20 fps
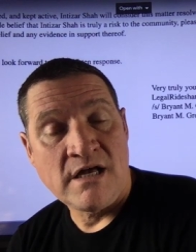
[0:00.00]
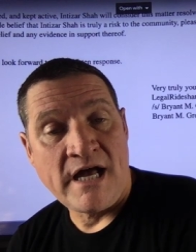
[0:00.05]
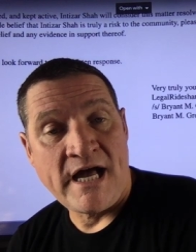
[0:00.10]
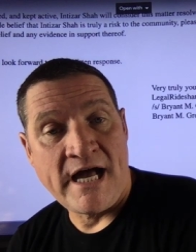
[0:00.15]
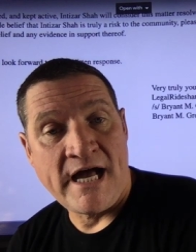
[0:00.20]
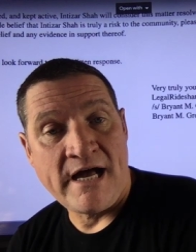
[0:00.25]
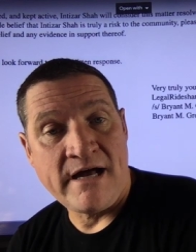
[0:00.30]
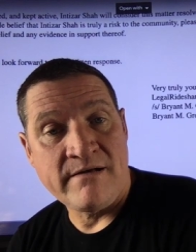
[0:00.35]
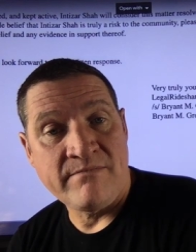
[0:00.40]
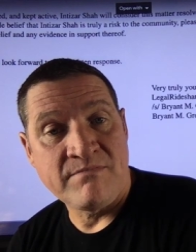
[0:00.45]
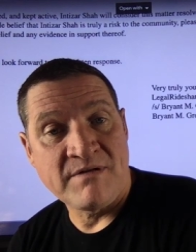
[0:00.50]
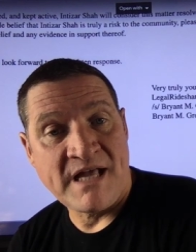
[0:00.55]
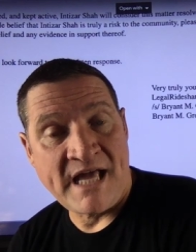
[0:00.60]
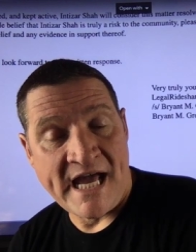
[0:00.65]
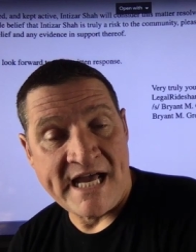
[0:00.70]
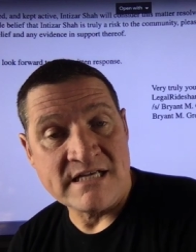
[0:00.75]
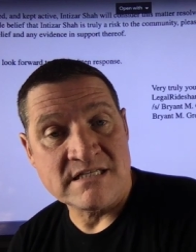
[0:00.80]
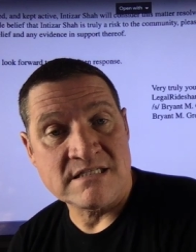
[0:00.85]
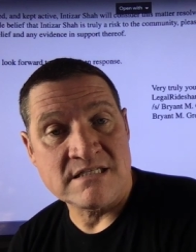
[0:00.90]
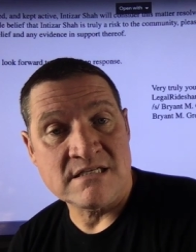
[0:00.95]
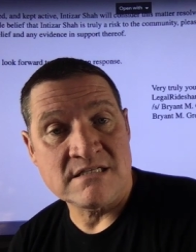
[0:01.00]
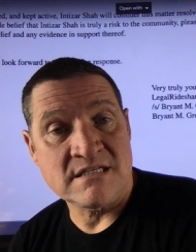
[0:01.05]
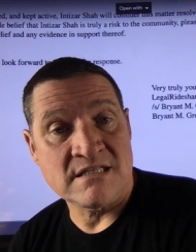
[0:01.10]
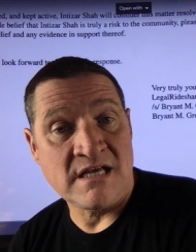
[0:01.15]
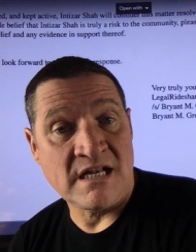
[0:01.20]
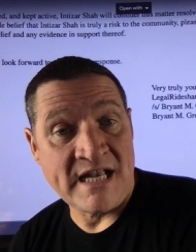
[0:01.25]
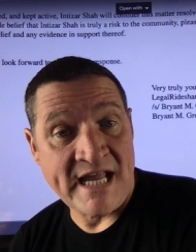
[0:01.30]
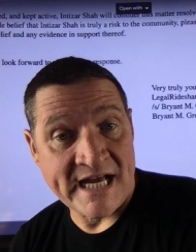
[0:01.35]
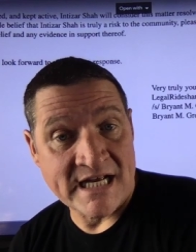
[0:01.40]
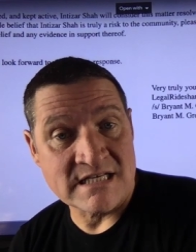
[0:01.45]
uh, cases, and
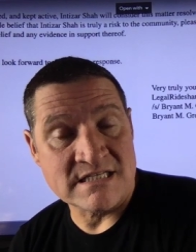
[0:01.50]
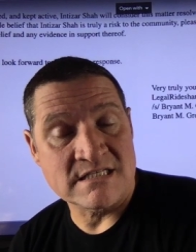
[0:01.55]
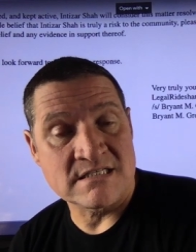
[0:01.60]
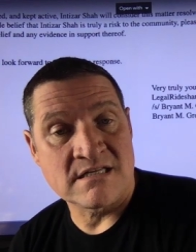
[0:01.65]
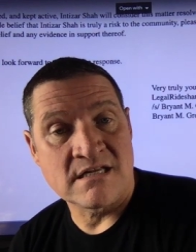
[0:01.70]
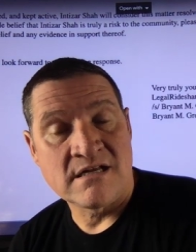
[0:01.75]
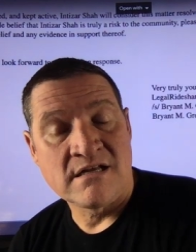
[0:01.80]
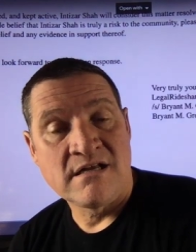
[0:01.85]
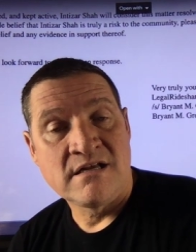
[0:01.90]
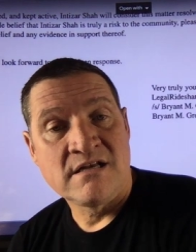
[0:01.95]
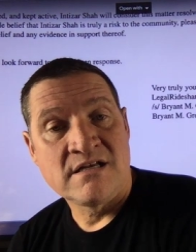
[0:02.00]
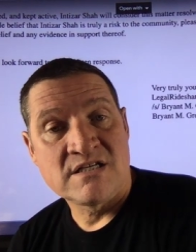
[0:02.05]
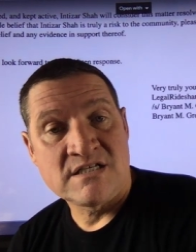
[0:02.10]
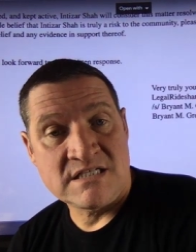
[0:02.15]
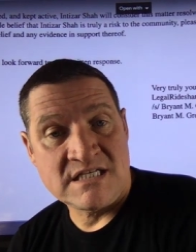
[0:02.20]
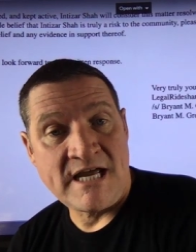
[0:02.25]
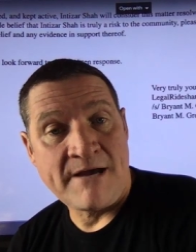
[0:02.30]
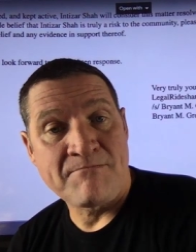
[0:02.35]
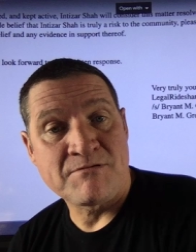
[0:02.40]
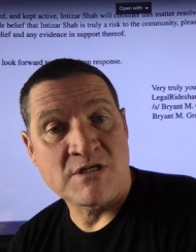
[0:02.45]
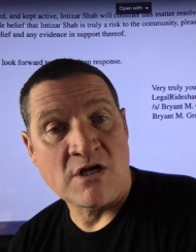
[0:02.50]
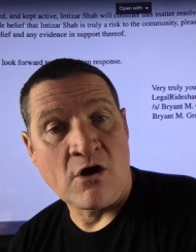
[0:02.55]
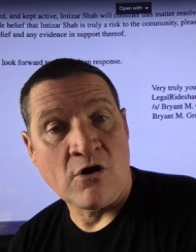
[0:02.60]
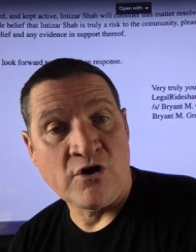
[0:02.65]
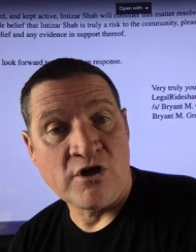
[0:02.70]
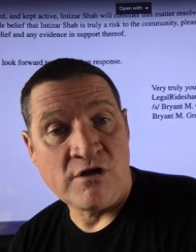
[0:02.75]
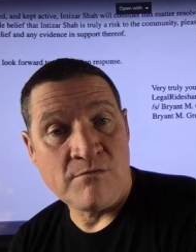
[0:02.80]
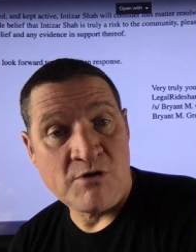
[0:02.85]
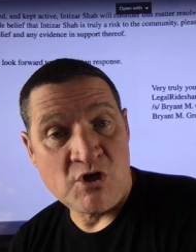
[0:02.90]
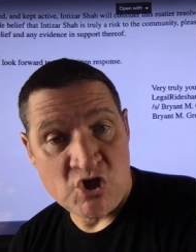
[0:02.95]
the next steps are
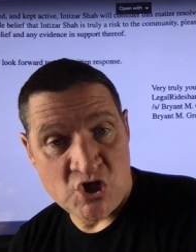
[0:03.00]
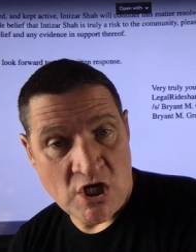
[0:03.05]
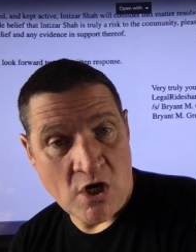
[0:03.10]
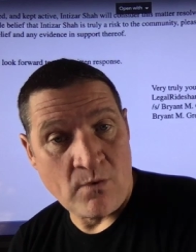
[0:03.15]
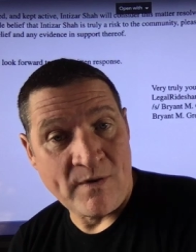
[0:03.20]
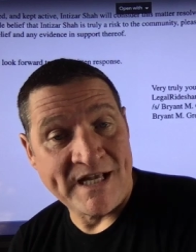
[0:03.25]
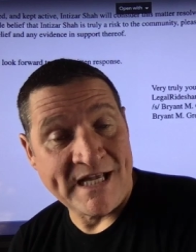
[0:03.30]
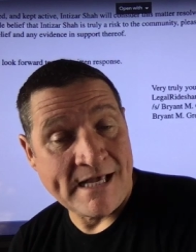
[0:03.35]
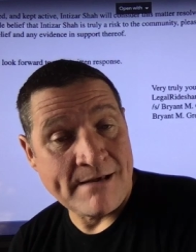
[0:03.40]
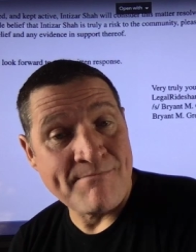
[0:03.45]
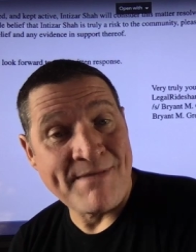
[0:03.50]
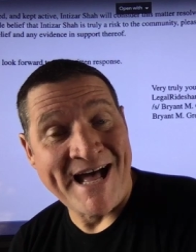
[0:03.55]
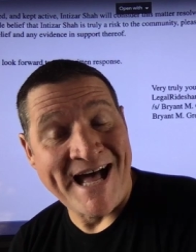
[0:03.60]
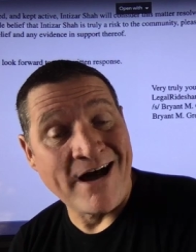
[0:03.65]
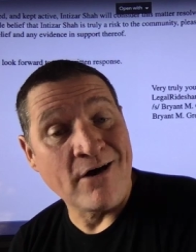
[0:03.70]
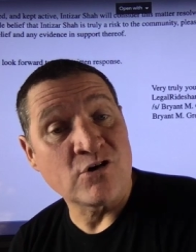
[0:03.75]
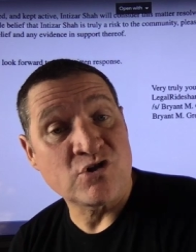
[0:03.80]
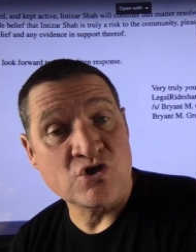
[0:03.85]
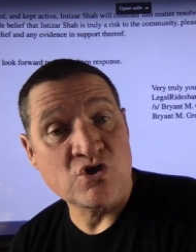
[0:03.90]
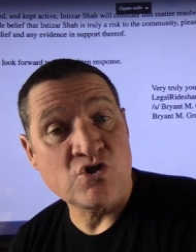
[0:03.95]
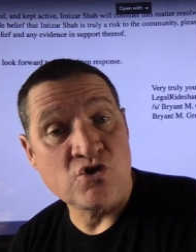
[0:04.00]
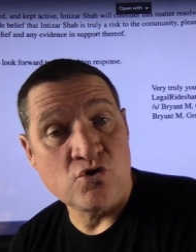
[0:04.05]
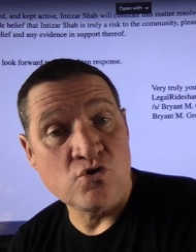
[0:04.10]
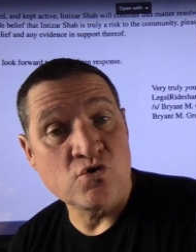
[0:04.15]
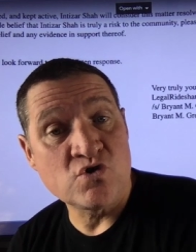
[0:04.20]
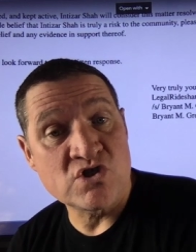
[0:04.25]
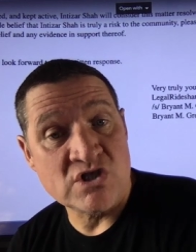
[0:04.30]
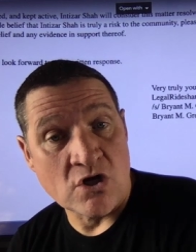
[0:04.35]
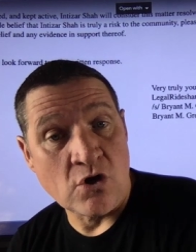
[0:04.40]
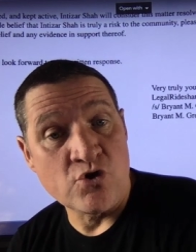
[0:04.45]
going to be showing him how to
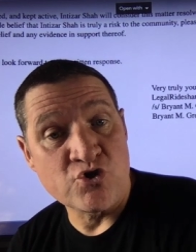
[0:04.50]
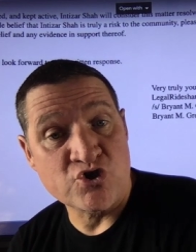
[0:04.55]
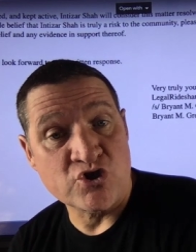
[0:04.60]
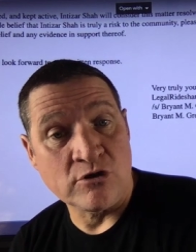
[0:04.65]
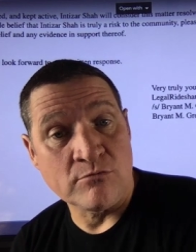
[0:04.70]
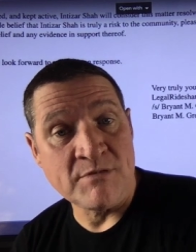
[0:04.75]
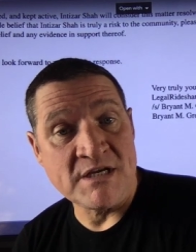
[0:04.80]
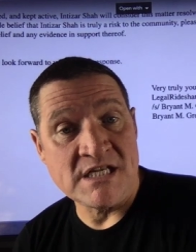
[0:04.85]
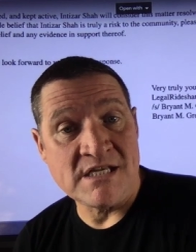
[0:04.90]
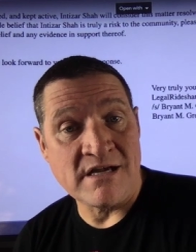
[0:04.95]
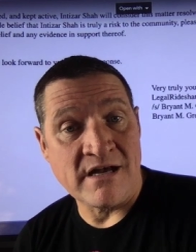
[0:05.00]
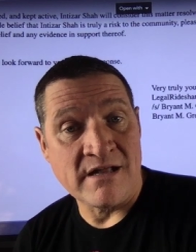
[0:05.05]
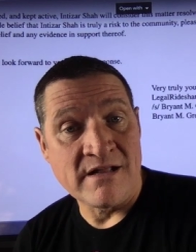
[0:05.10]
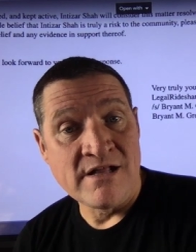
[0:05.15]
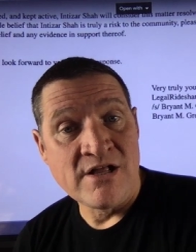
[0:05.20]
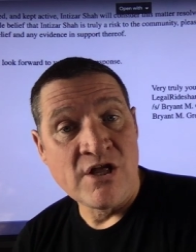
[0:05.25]
use social media.